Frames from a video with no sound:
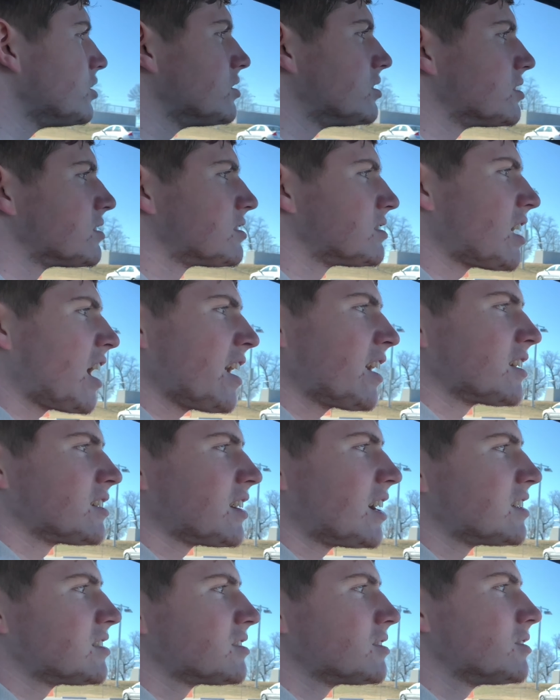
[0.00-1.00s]
just take a
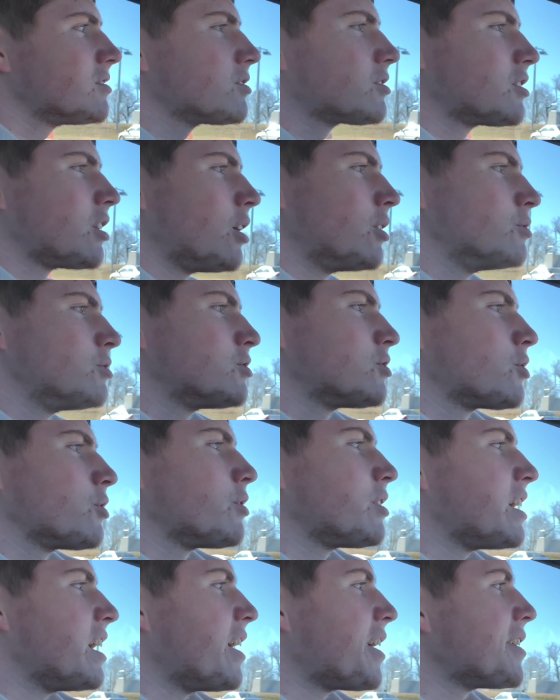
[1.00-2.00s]
nice little coast
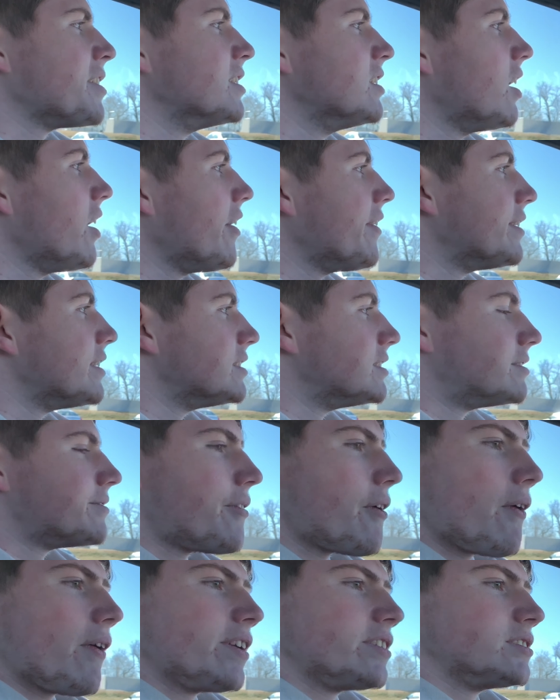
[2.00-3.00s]
through here.
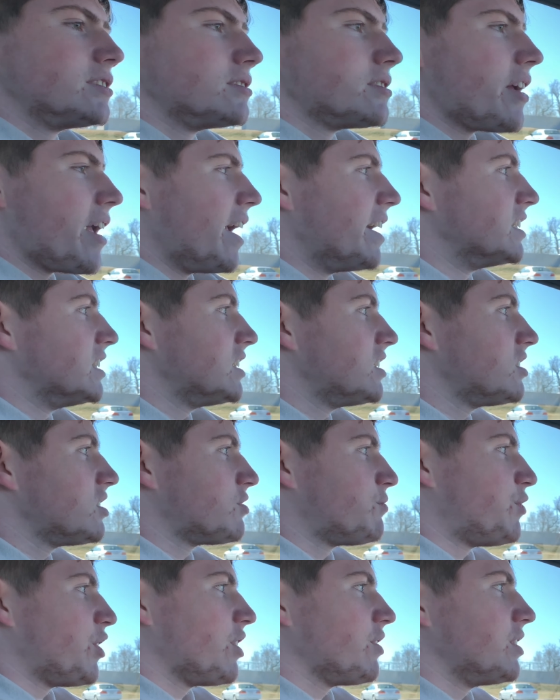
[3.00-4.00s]
And it is
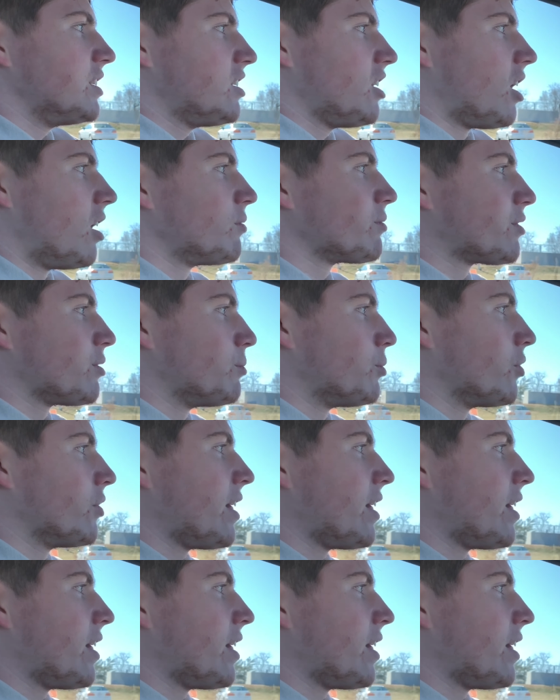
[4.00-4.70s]
very comfortable